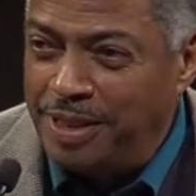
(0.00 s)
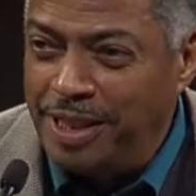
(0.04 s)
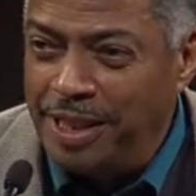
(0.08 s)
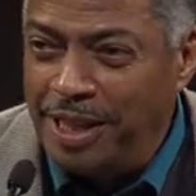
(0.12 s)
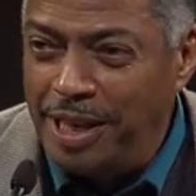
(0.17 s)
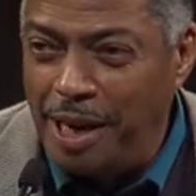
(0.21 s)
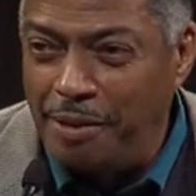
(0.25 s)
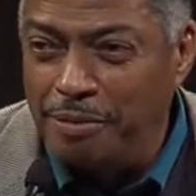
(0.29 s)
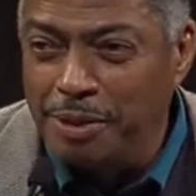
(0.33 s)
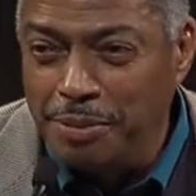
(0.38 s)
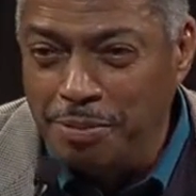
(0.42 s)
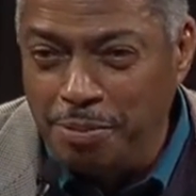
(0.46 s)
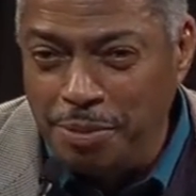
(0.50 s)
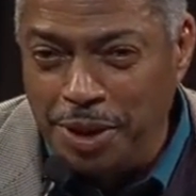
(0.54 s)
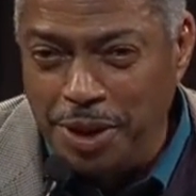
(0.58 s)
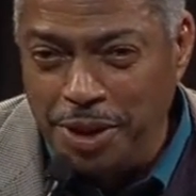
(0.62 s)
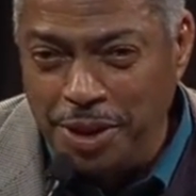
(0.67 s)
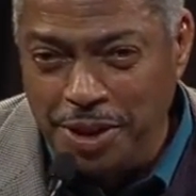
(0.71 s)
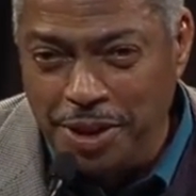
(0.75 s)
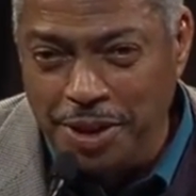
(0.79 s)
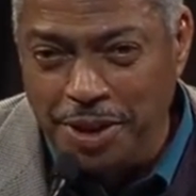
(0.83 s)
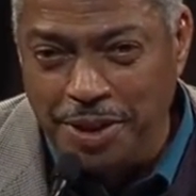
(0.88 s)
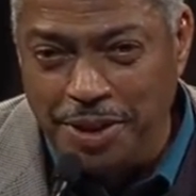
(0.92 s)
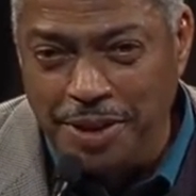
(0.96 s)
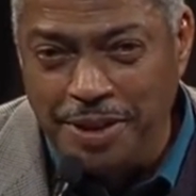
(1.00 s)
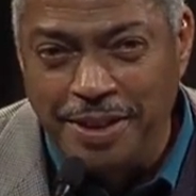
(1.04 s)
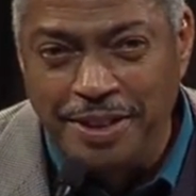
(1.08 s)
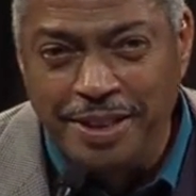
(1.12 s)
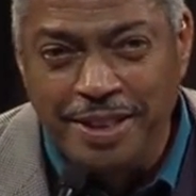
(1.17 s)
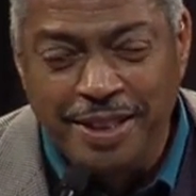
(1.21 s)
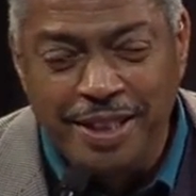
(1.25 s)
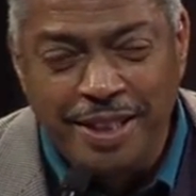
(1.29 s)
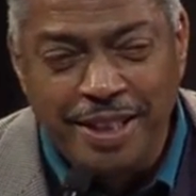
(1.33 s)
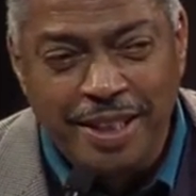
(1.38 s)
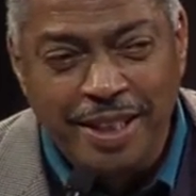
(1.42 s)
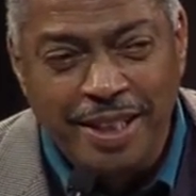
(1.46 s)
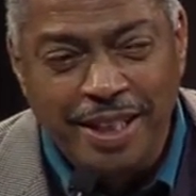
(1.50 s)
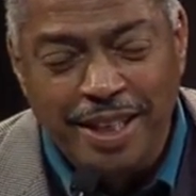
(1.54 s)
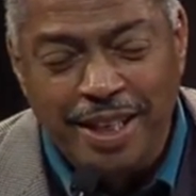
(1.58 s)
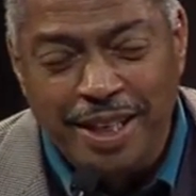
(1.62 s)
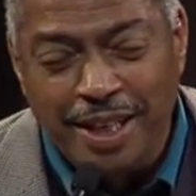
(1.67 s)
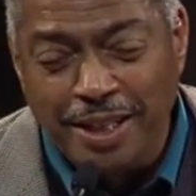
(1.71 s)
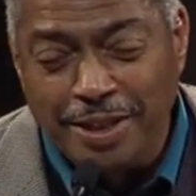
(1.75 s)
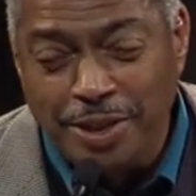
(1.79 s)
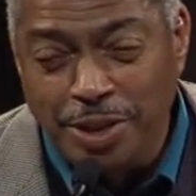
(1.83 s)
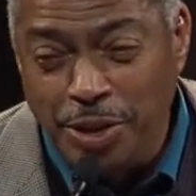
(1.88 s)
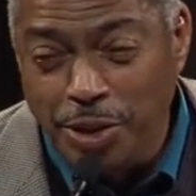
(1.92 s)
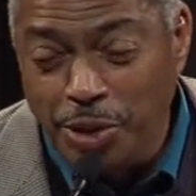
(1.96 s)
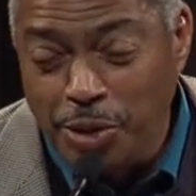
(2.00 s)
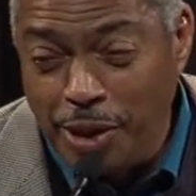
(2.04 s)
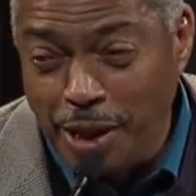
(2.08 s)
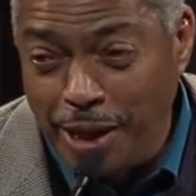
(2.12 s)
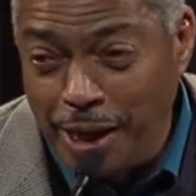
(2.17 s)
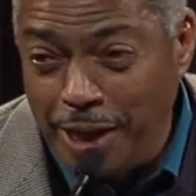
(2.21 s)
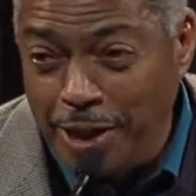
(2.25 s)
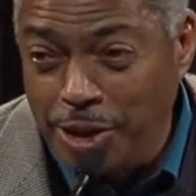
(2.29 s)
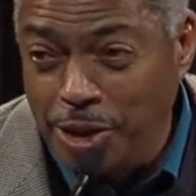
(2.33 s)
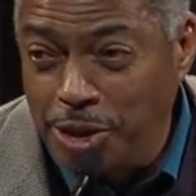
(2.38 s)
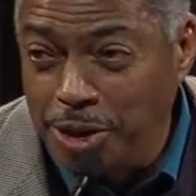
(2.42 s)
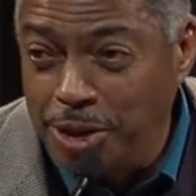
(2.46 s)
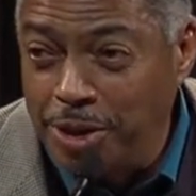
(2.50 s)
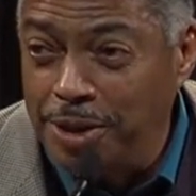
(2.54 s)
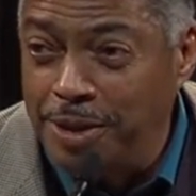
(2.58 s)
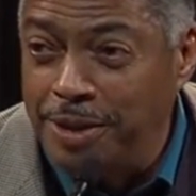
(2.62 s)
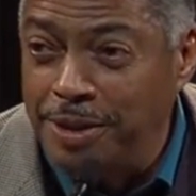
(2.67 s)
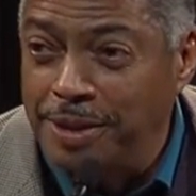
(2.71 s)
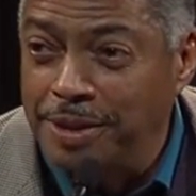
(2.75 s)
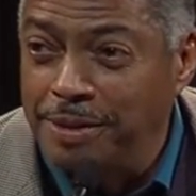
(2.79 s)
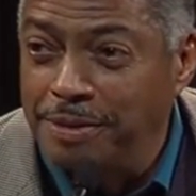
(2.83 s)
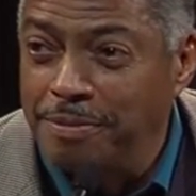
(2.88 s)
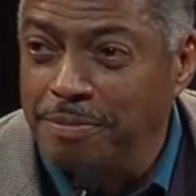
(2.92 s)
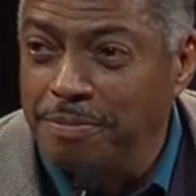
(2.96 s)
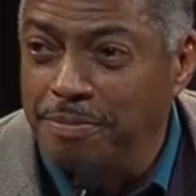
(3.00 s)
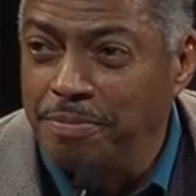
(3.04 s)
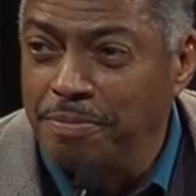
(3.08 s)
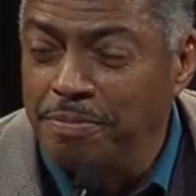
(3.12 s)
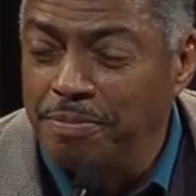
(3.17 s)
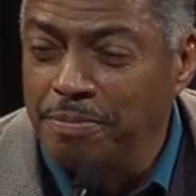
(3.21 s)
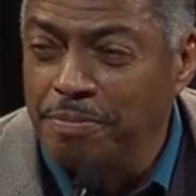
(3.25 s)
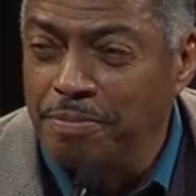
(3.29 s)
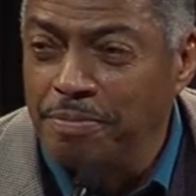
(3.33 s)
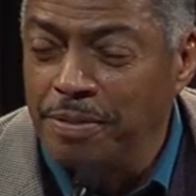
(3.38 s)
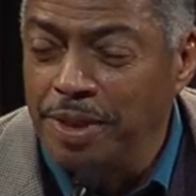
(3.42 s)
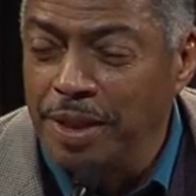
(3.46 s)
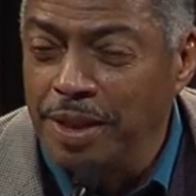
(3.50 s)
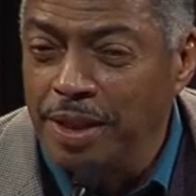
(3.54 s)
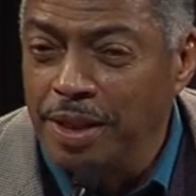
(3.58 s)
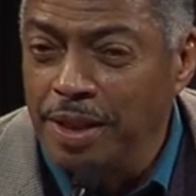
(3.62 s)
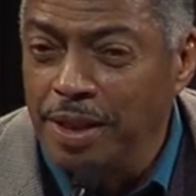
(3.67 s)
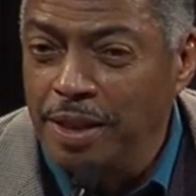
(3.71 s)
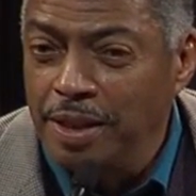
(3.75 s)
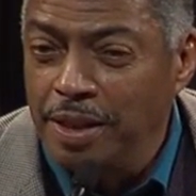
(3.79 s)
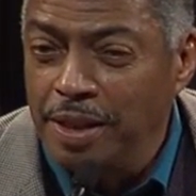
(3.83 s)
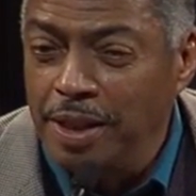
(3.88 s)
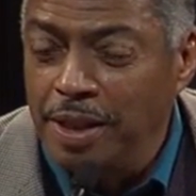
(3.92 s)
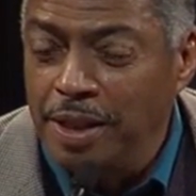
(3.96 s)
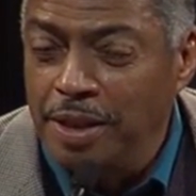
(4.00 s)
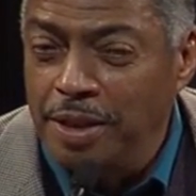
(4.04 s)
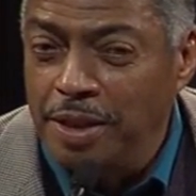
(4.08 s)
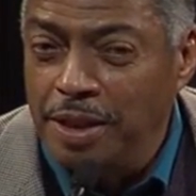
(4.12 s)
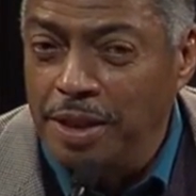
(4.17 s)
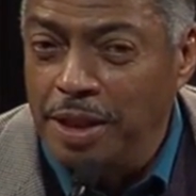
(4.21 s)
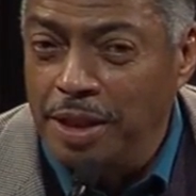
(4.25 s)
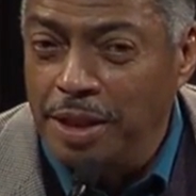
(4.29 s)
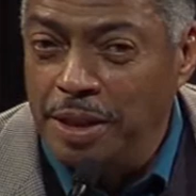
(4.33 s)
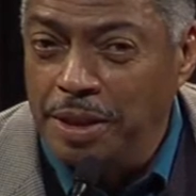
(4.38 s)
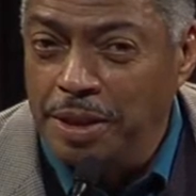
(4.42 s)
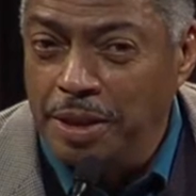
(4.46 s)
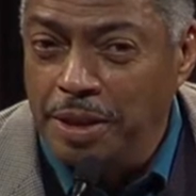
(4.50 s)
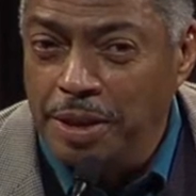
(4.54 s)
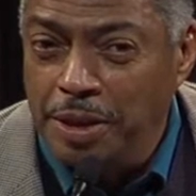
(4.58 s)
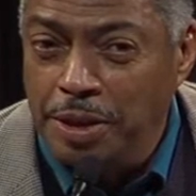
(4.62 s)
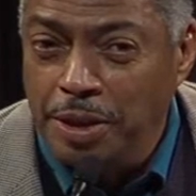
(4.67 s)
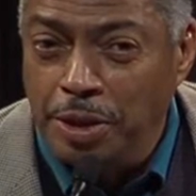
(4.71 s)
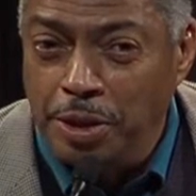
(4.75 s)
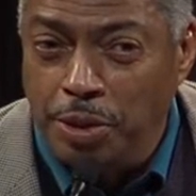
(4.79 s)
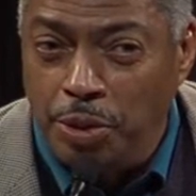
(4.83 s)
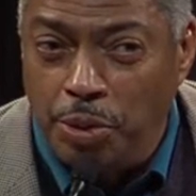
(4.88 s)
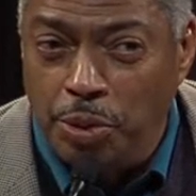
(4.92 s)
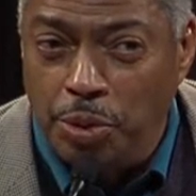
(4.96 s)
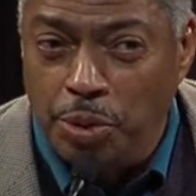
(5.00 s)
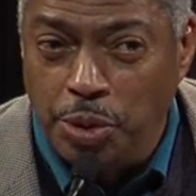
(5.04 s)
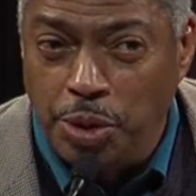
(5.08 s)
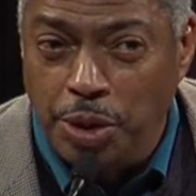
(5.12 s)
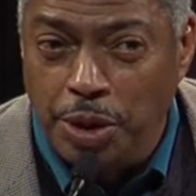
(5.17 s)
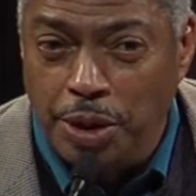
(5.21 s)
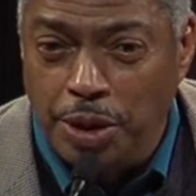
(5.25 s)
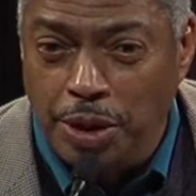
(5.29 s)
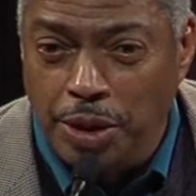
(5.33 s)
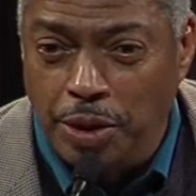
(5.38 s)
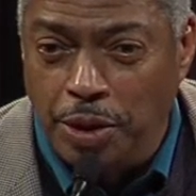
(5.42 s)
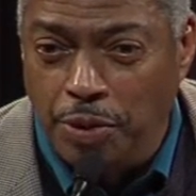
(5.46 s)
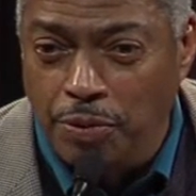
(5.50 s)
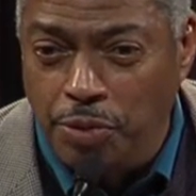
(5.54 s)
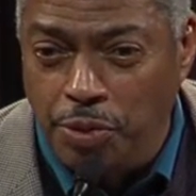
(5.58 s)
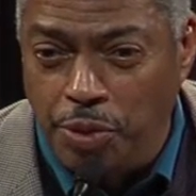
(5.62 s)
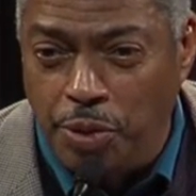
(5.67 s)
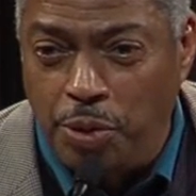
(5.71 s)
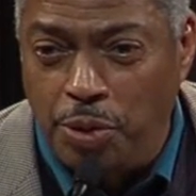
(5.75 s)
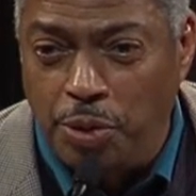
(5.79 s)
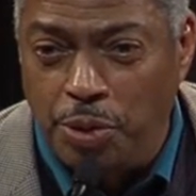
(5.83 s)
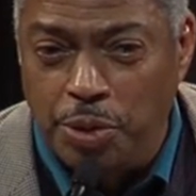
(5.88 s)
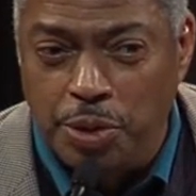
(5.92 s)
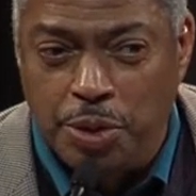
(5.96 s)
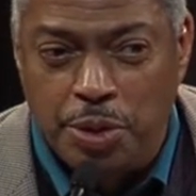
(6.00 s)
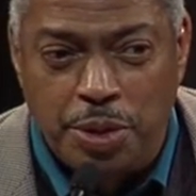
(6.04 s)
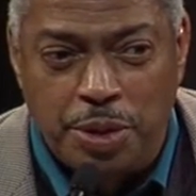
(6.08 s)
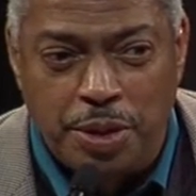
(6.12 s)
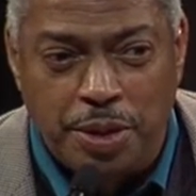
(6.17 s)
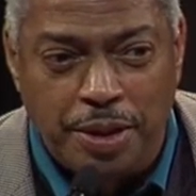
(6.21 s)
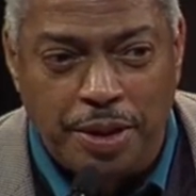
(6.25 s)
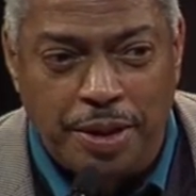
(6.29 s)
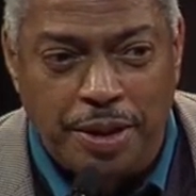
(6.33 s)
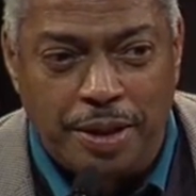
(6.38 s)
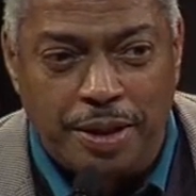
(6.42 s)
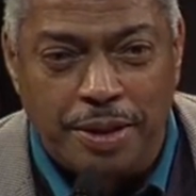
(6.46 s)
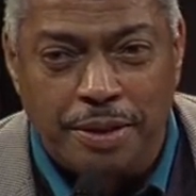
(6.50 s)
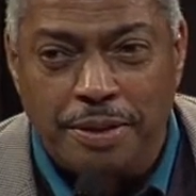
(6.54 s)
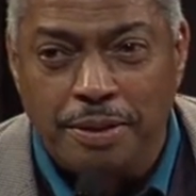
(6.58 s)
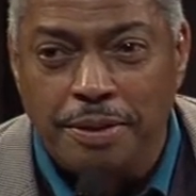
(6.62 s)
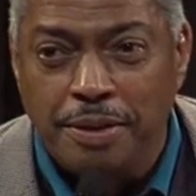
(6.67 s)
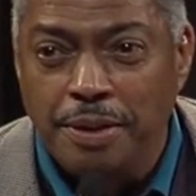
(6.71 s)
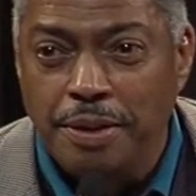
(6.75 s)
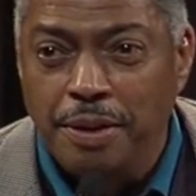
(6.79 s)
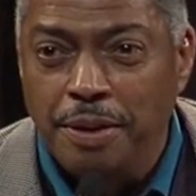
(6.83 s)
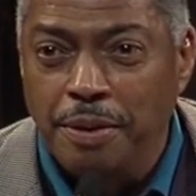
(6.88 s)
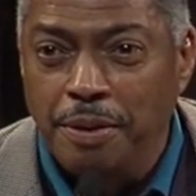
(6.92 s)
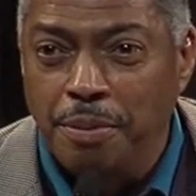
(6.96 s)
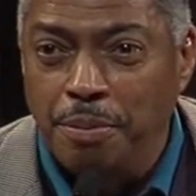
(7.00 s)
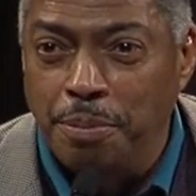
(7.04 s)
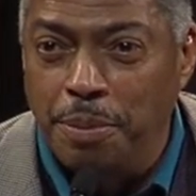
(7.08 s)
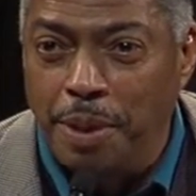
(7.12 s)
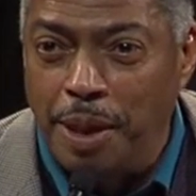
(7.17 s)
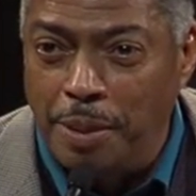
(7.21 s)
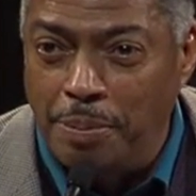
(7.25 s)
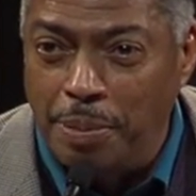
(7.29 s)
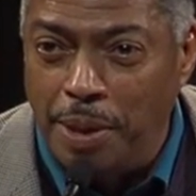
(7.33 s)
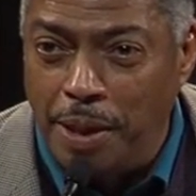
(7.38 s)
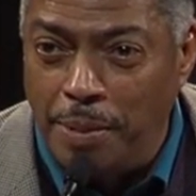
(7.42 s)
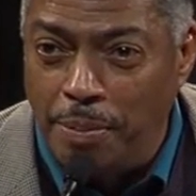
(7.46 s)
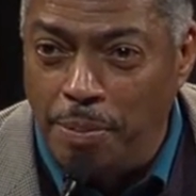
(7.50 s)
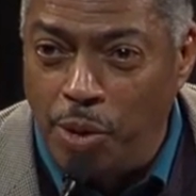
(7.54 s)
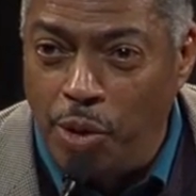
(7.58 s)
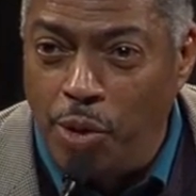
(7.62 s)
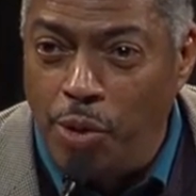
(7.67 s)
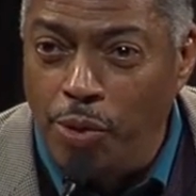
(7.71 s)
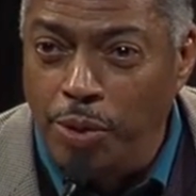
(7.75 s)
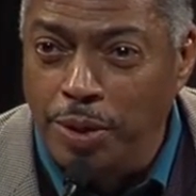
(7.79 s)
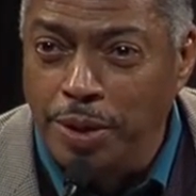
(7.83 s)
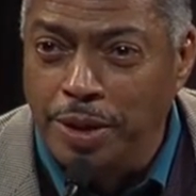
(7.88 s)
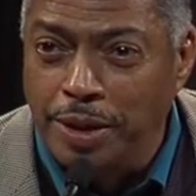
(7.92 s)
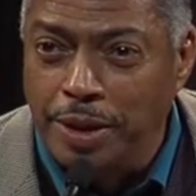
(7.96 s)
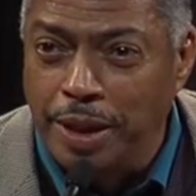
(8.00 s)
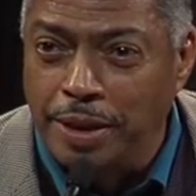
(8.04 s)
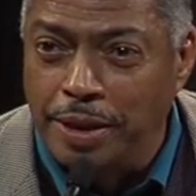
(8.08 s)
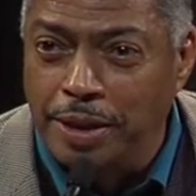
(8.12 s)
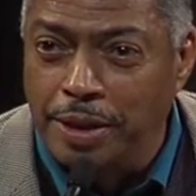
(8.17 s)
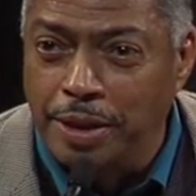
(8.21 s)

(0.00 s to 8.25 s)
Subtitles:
having me here, and the organizer, including, of course, Barbara Bowens,